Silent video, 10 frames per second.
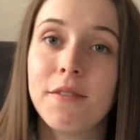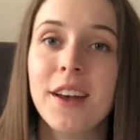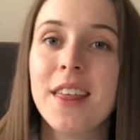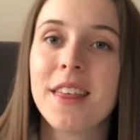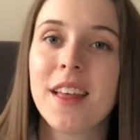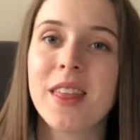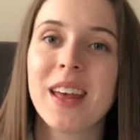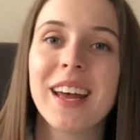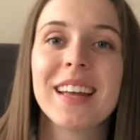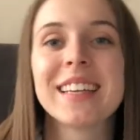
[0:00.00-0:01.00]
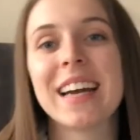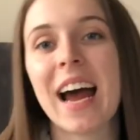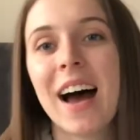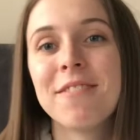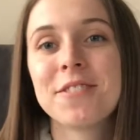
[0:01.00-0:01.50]
fifth thing that I
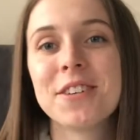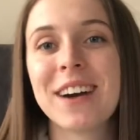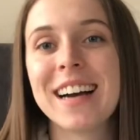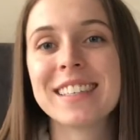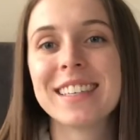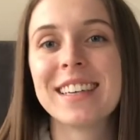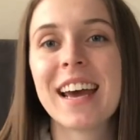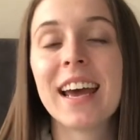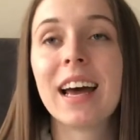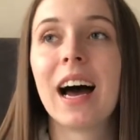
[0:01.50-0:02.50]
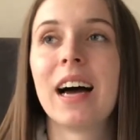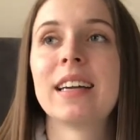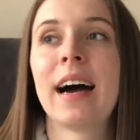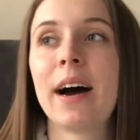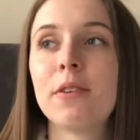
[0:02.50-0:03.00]
have for you guys today on
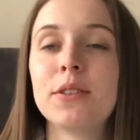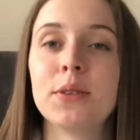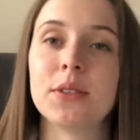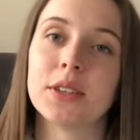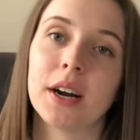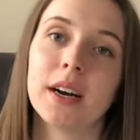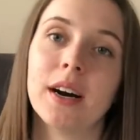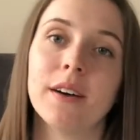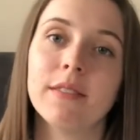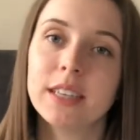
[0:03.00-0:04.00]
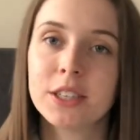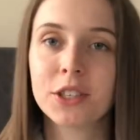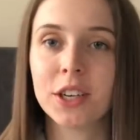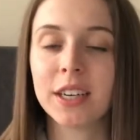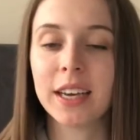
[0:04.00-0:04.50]
how to start a fitness
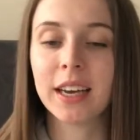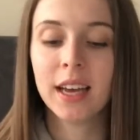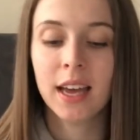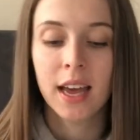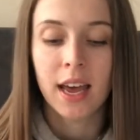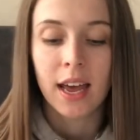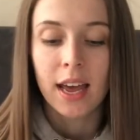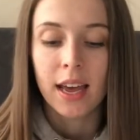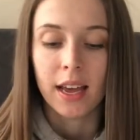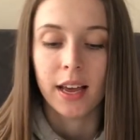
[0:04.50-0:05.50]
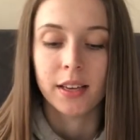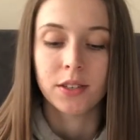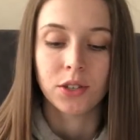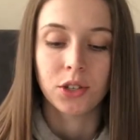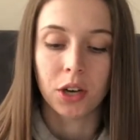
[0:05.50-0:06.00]
journey
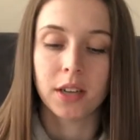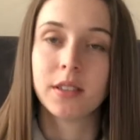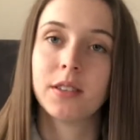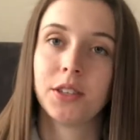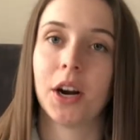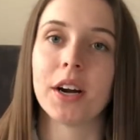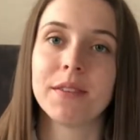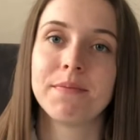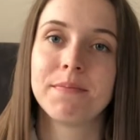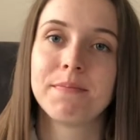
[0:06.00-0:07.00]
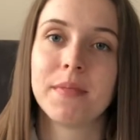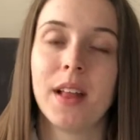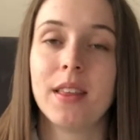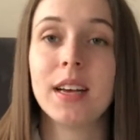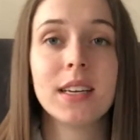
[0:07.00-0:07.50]
is just start.
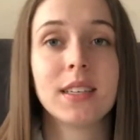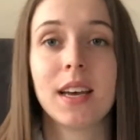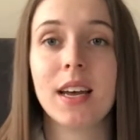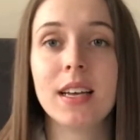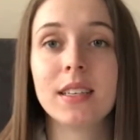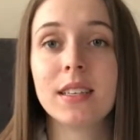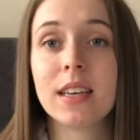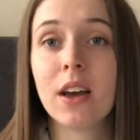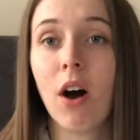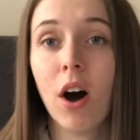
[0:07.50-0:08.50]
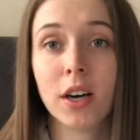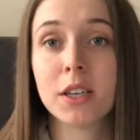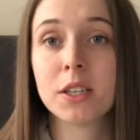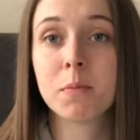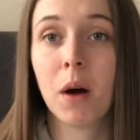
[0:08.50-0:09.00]
This is the
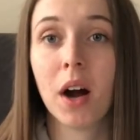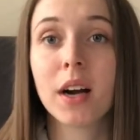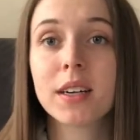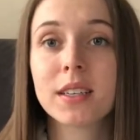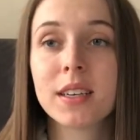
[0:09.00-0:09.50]
hardest part.